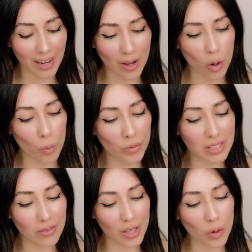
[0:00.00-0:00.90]
and I hope
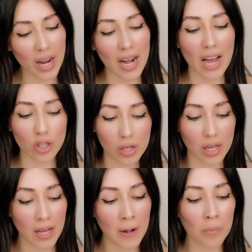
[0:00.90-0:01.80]
this video can
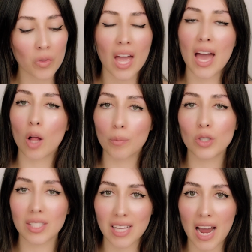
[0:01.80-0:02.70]
actually help
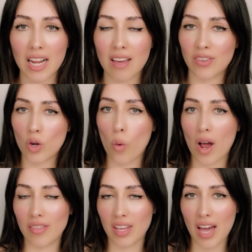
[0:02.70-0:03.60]
you decide if you
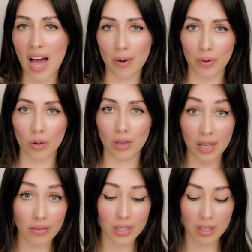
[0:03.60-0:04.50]
want the eyebrow
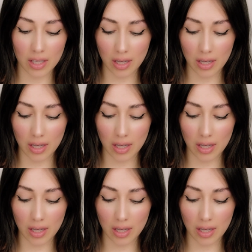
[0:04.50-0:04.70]
lift,